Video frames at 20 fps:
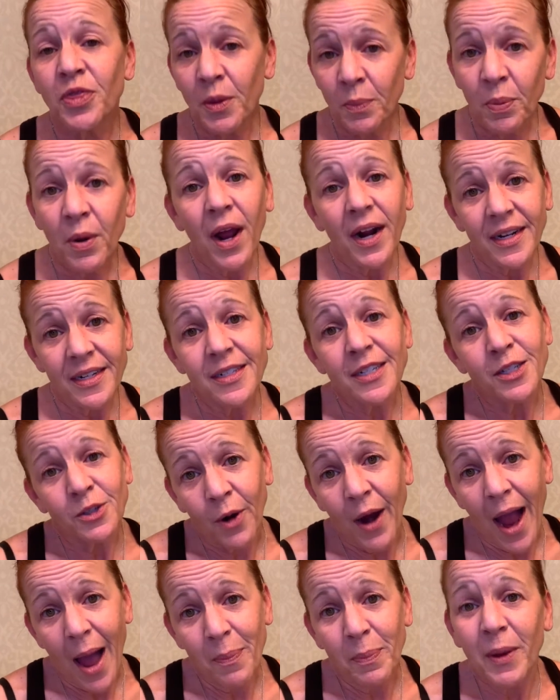the product is
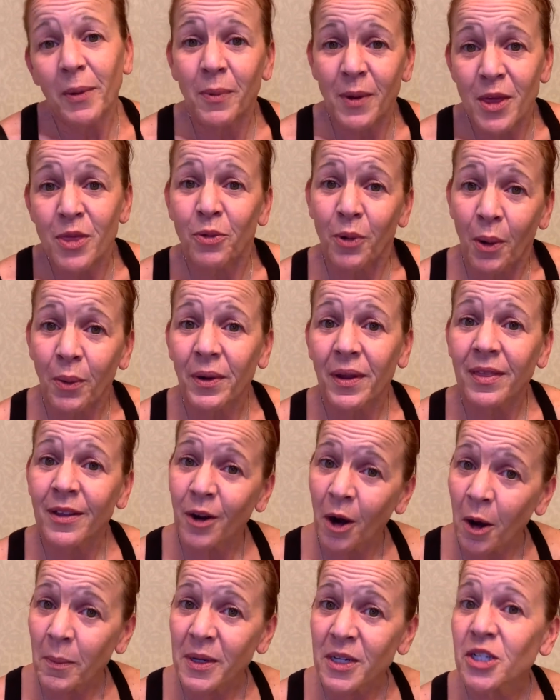crap and we throw it in the
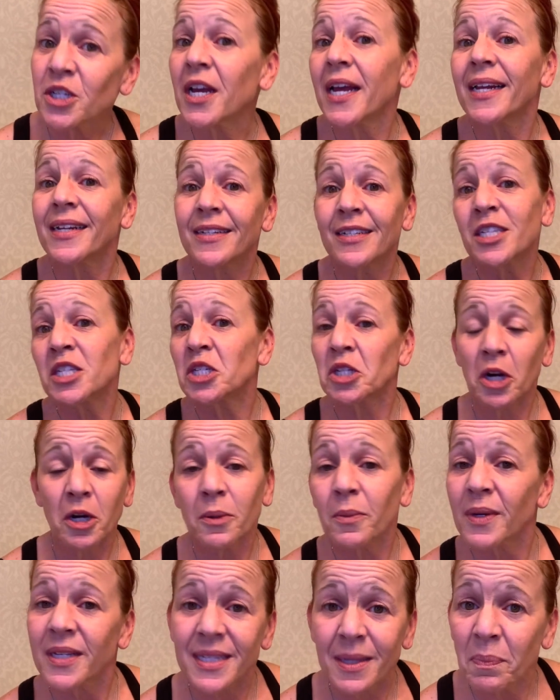garbage and start
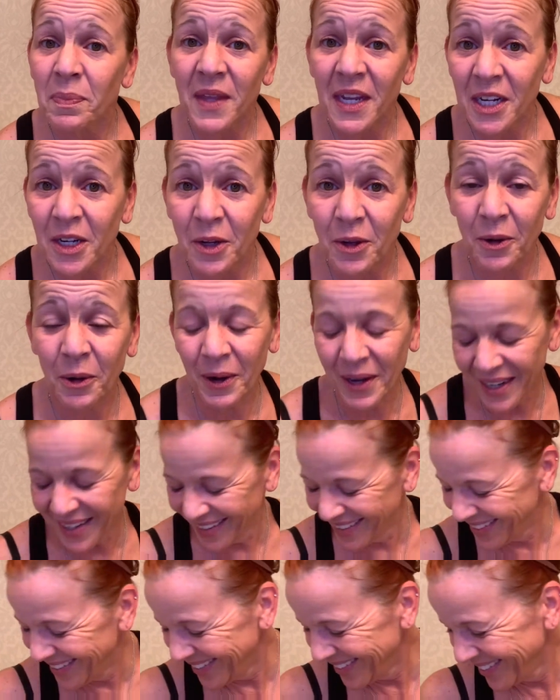with something new.
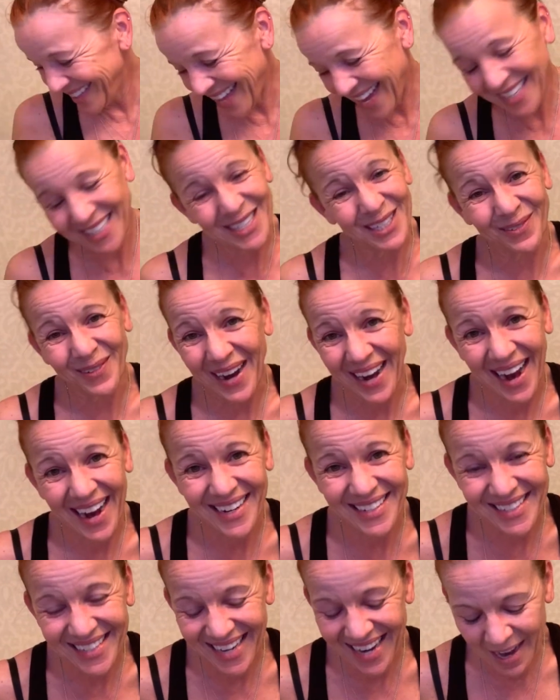That's the way I see